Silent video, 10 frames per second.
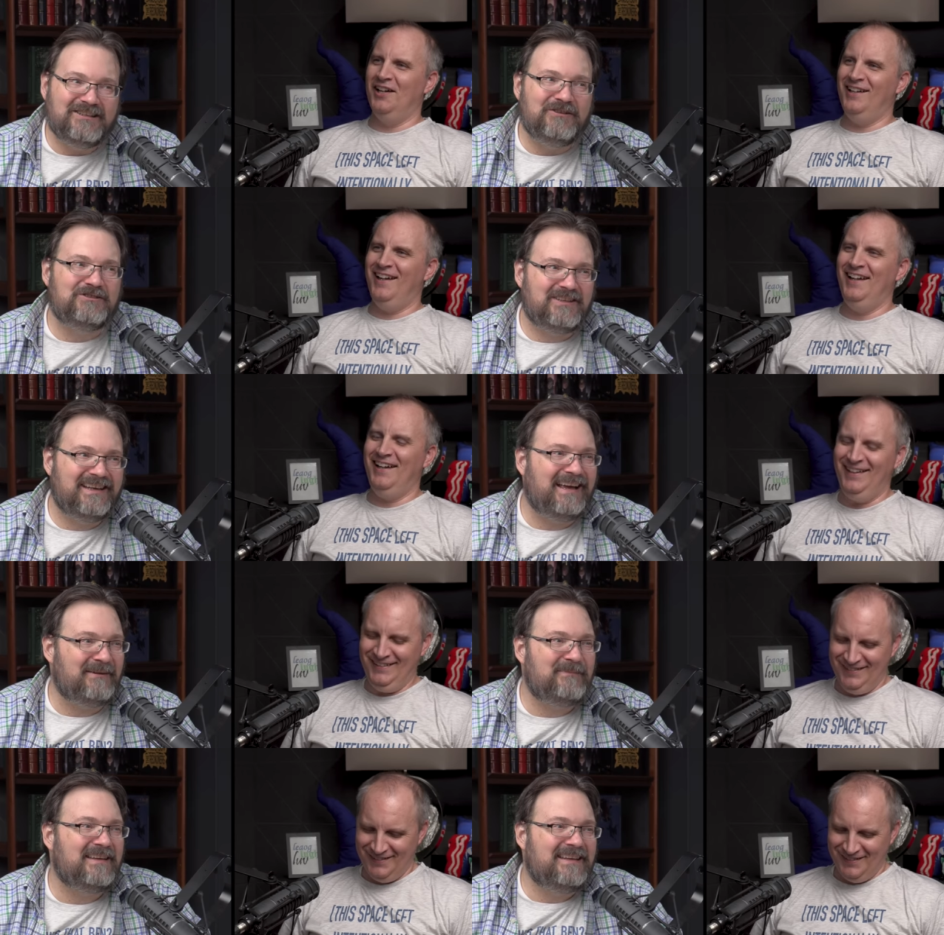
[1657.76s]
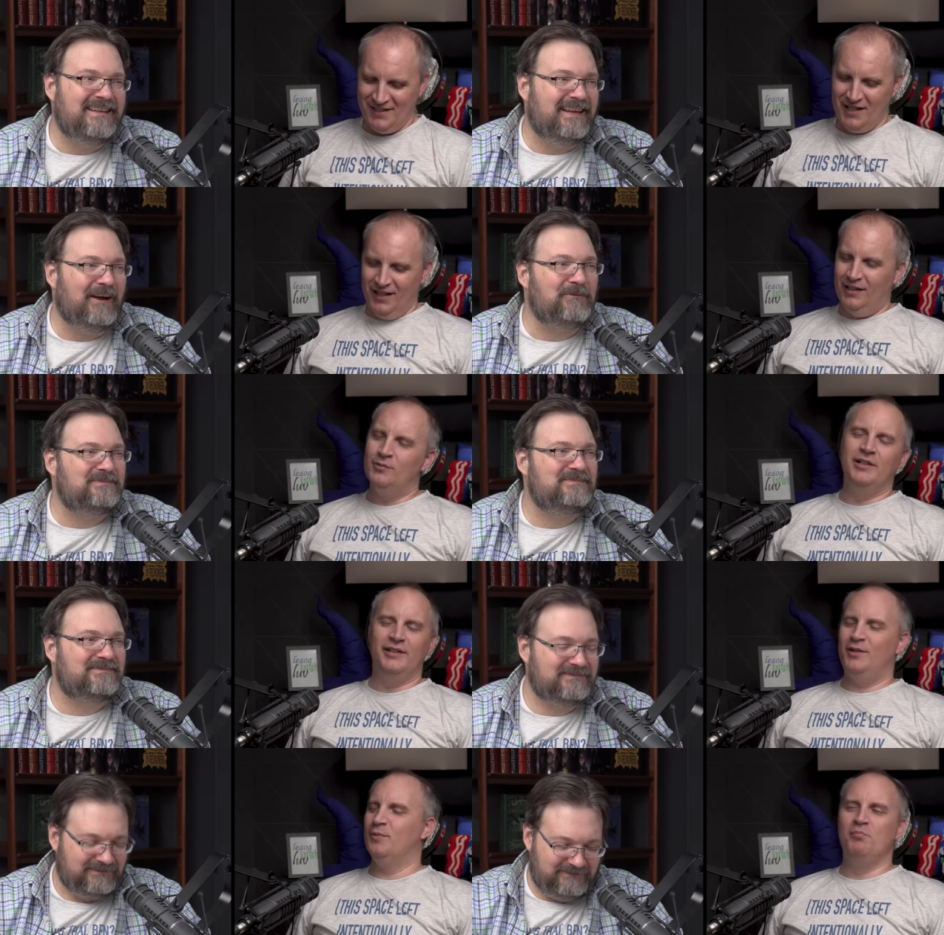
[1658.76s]
Speaker 1: usually, I'm, you know.
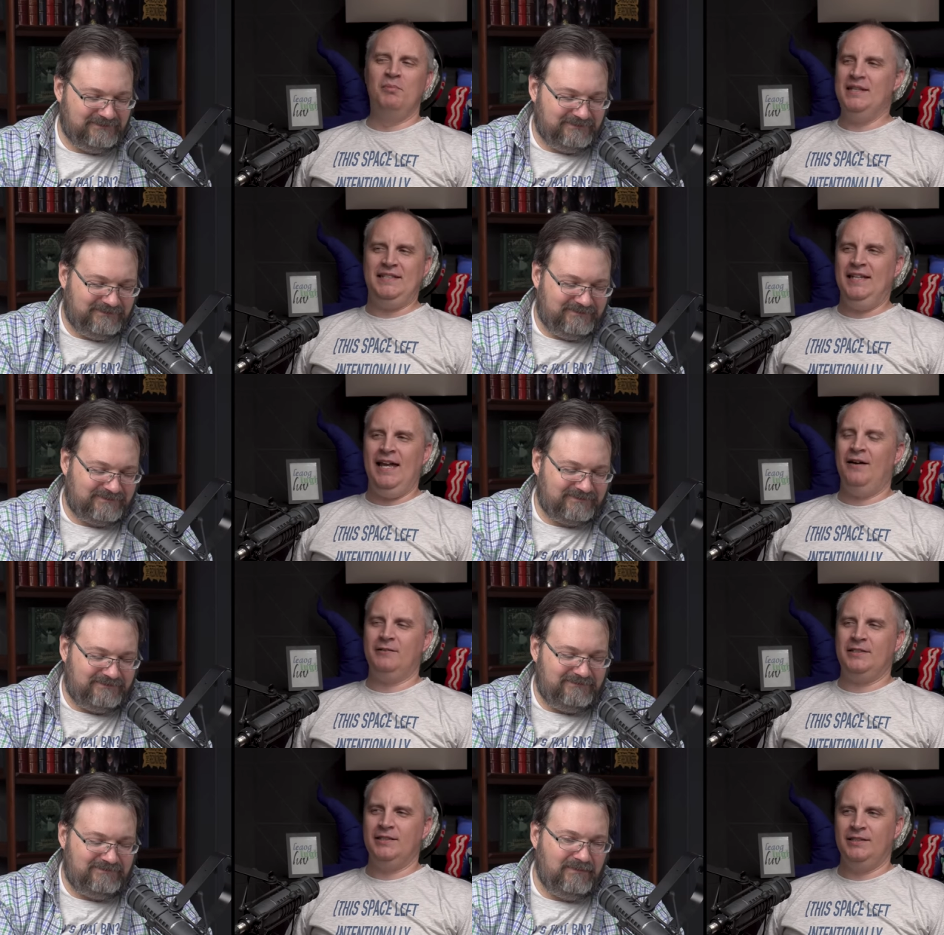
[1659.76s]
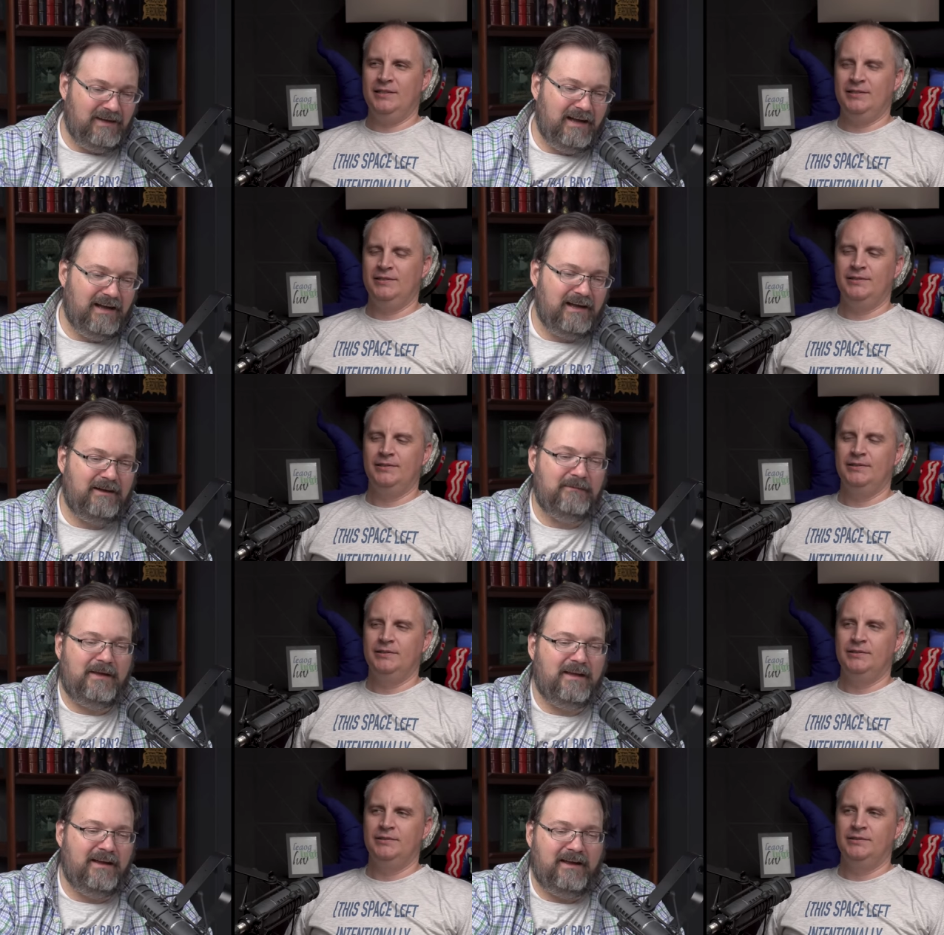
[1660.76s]
Speaker 2: Well, you're missing
Speaker 1: out. Um,
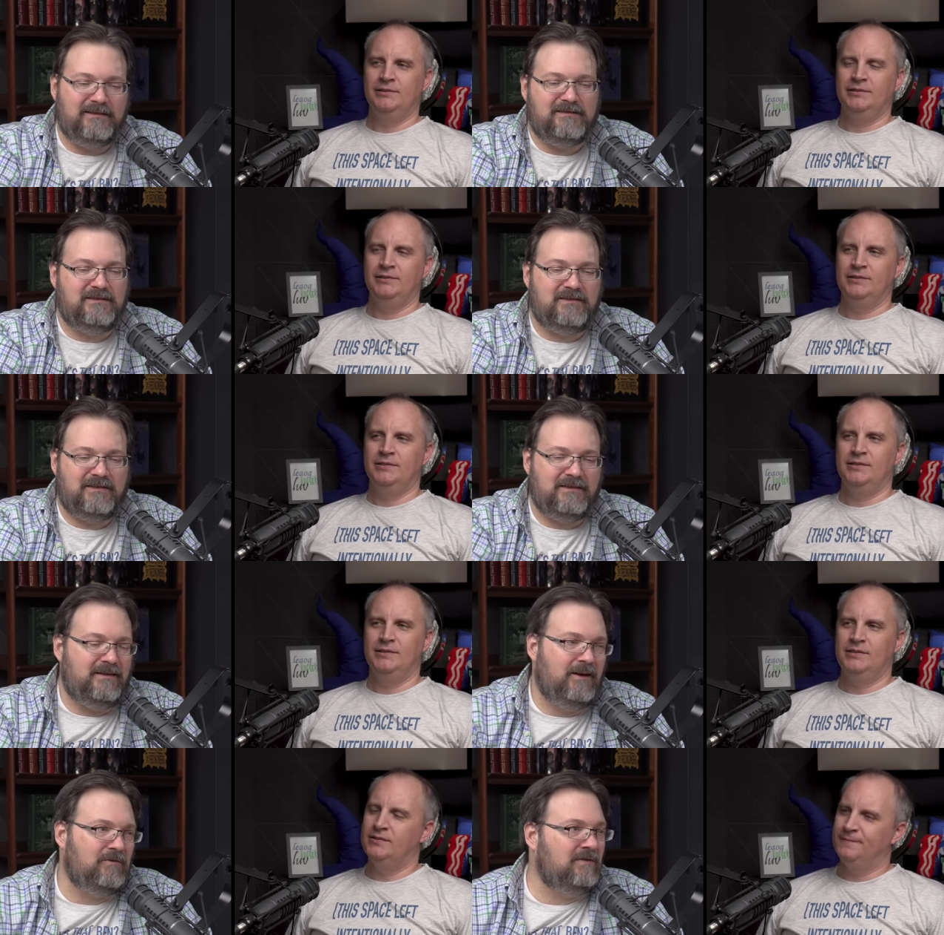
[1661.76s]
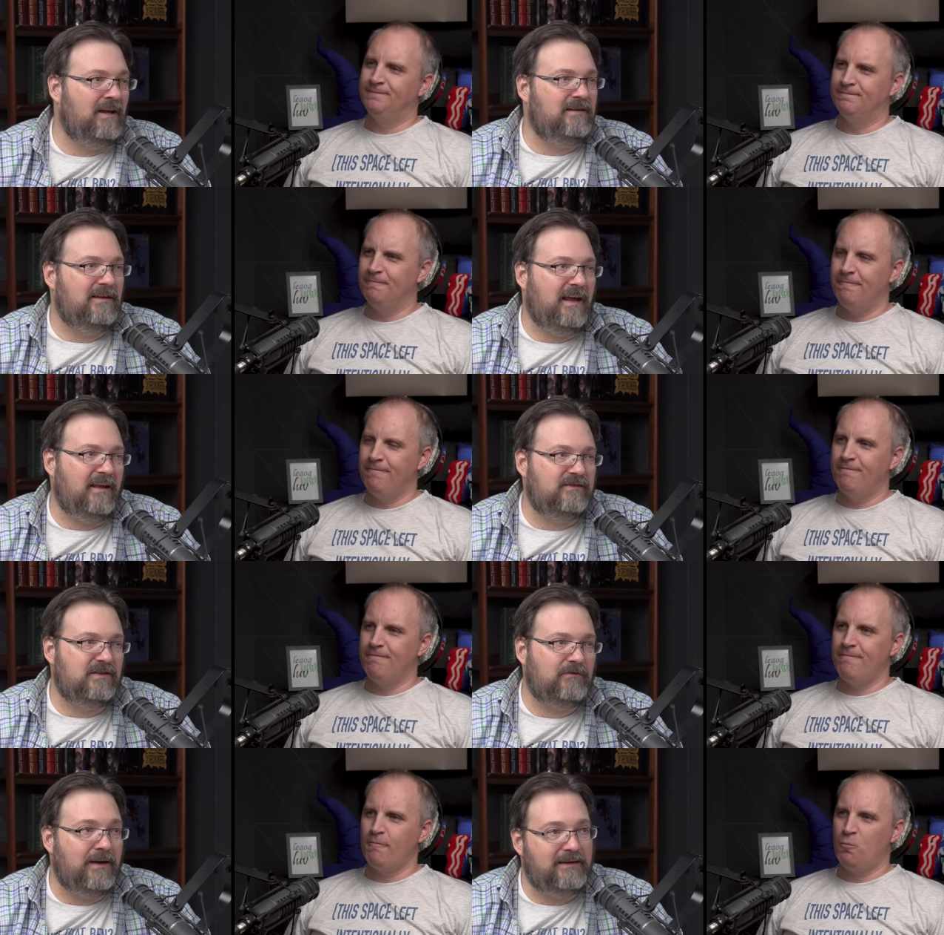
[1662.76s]
and you know, London has
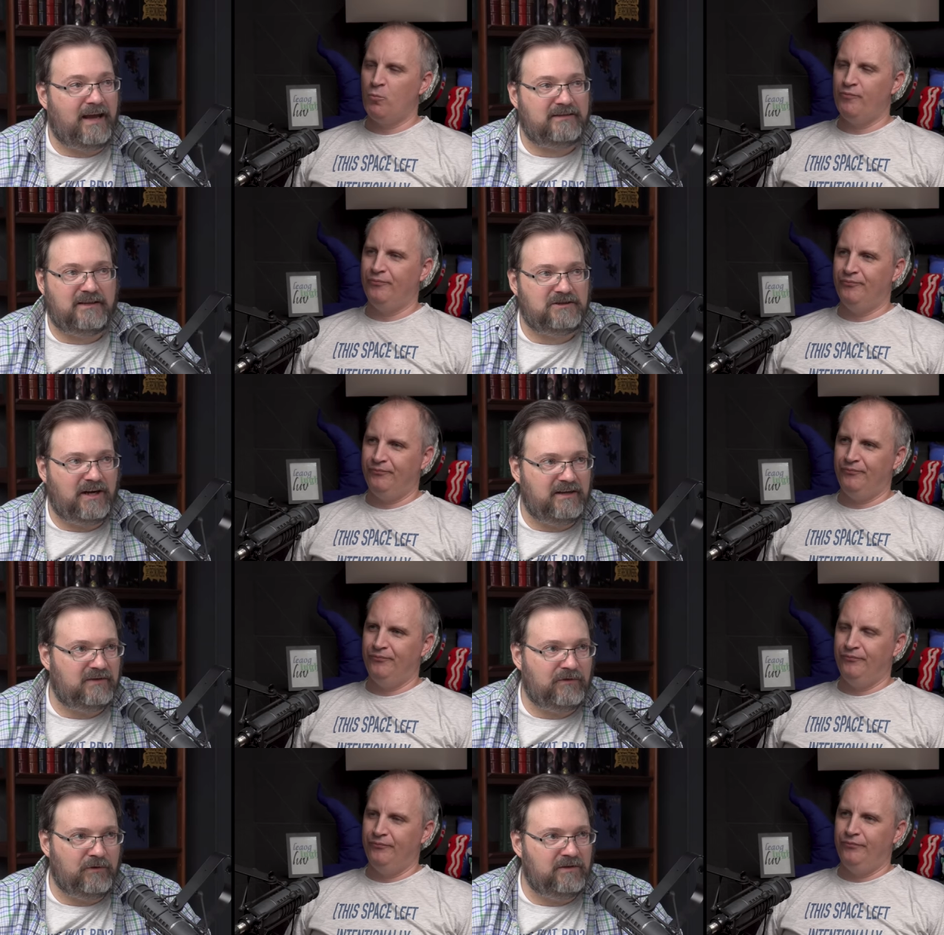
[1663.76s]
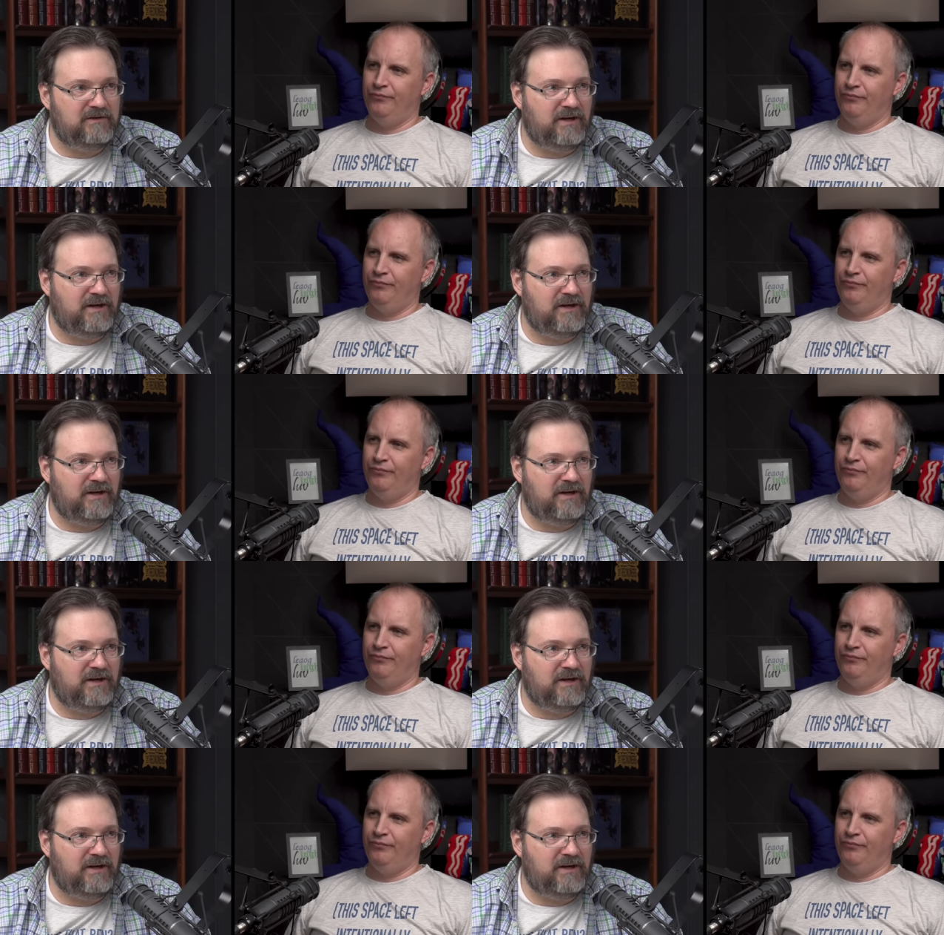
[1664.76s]
just fantastic Chinese food in